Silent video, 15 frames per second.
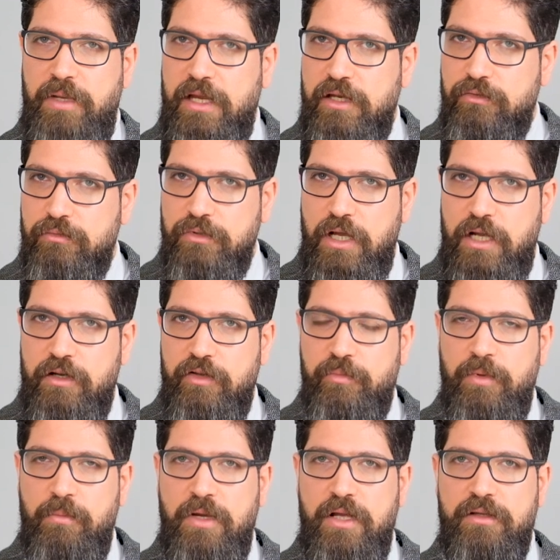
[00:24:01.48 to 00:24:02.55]
pay $2
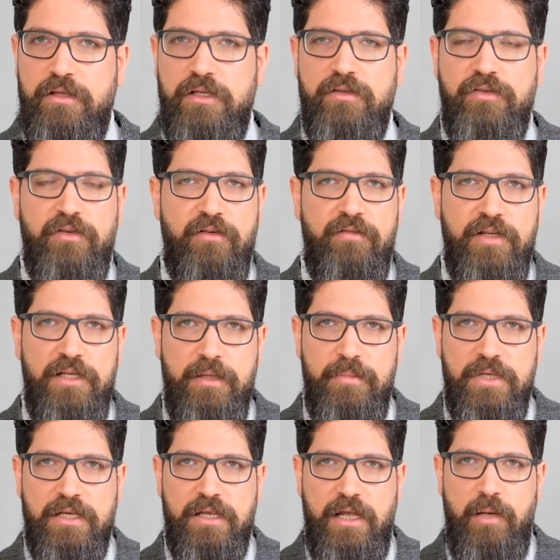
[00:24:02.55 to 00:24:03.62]
per month. It's a really
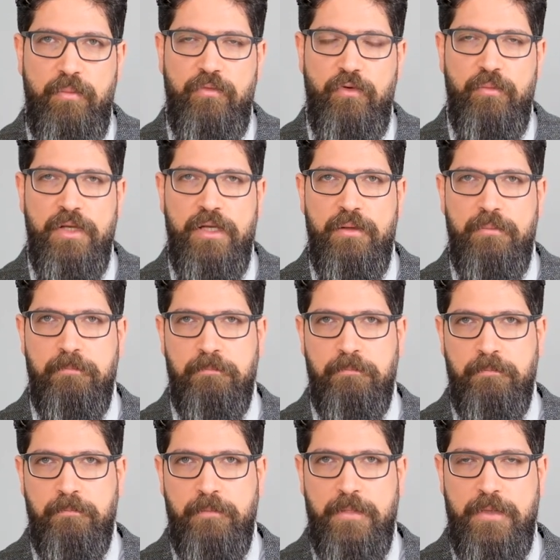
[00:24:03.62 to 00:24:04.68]
big help for me,
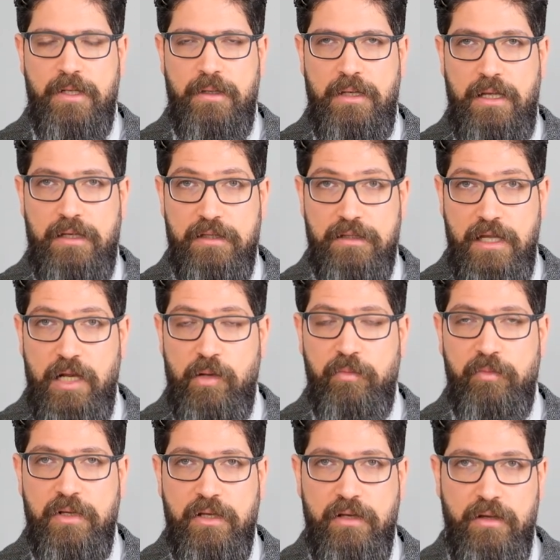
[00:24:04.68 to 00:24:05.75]
and it helps
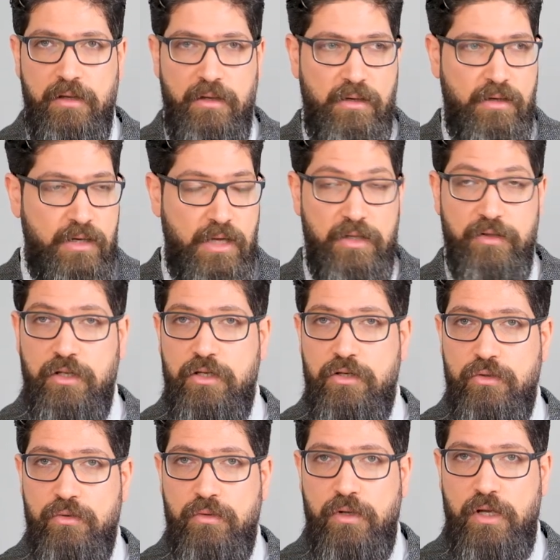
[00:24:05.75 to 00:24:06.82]
me
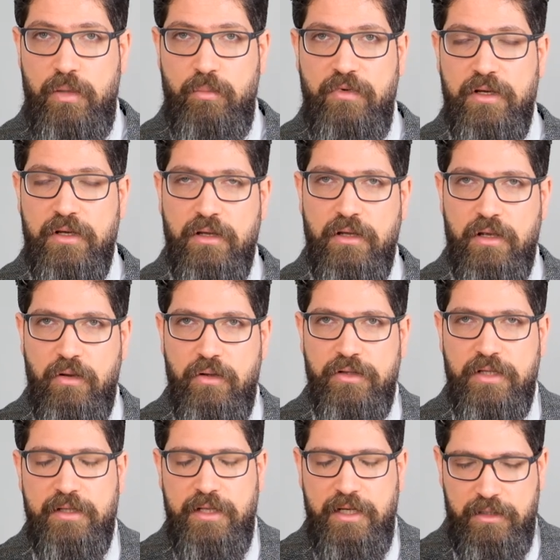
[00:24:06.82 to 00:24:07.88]
continue and bring
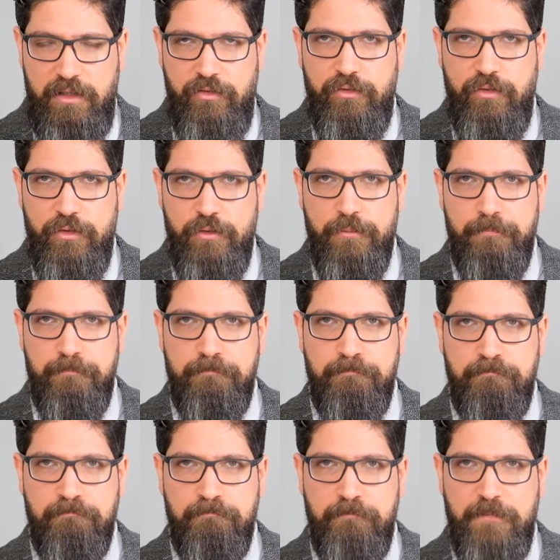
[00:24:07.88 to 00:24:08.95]
content like this to you.
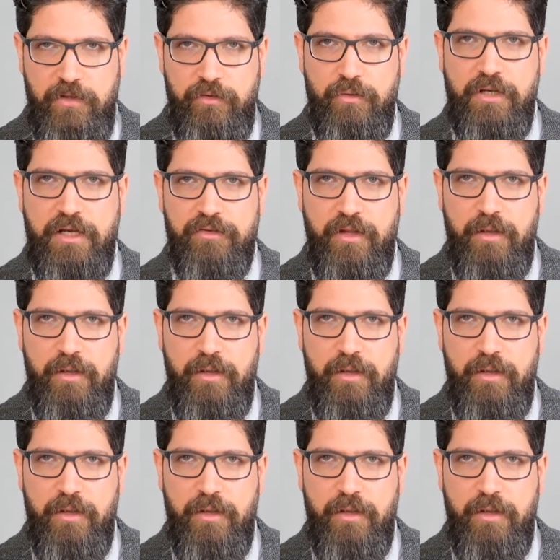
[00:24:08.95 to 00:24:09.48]
See you next